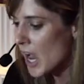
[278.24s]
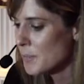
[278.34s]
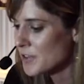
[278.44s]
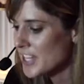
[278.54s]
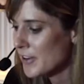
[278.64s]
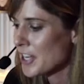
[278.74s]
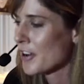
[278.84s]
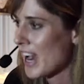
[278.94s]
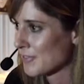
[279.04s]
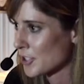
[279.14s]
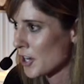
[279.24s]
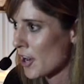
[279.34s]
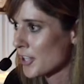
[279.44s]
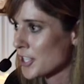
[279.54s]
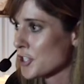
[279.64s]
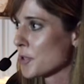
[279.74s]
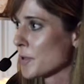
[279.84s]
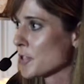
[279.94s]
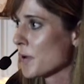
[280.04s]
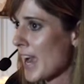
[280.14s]
moved out here after college to
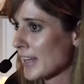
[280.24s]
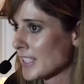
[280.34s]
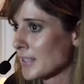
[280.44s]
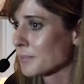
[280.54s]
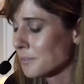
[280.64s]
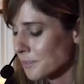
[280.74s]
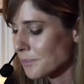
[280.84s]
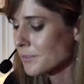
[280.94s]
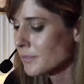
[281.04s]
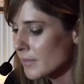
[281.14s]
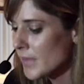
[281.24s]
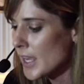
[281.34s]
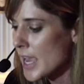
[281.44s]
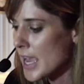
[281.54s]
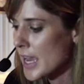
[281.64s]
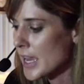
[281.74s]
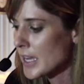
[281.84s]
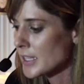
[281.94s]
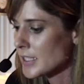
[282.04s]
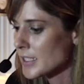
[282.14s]
pursue acting,
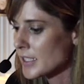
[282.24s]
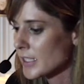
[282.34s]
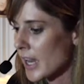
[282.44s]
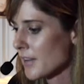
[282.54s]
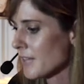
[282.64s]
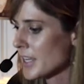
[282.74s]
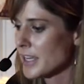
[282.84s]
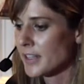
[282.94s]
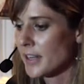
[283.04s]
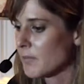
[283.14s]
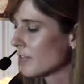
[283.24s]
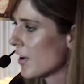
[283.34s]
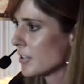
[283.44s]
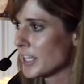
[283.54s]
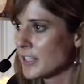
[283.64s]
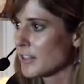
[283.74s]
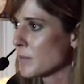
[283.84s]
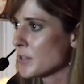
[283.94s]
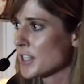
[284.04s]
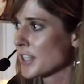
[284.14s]
and kind of ended up falling into the
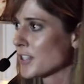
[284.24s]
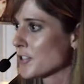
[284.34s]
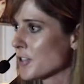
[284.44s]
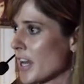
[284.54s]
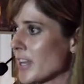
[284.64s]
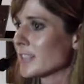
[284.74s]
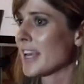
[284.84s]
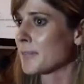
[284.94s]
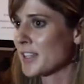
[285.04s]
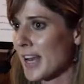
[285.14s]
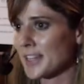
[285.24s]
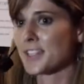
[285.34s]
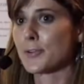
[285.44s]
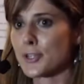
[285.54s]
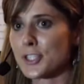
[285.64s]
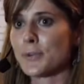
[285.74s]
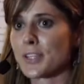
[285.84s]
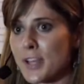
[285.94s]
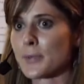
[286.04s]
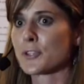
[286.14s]
music industry. I had kept that a secret too,
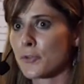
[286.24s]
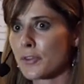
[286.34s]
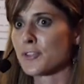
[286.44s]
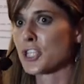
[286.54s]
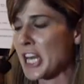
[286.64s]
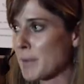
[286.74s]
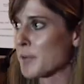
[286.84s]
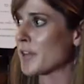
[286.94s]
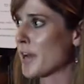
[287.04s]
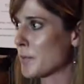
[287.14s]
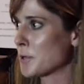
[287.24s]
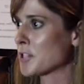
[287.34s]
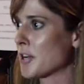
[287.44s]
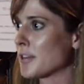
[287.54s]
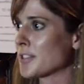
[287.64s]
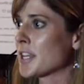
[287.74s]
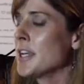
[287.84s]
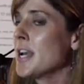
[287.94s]
because I was sort of ashamed that I wrote songs.